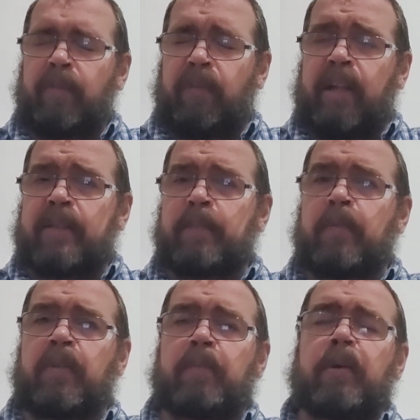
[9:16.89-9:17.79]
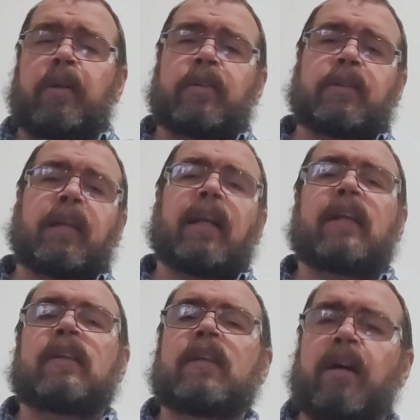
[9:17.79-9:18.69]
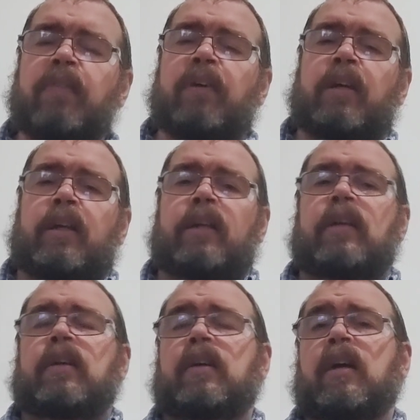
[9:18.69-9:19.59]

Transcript: fast-moving birds, like dove hunting,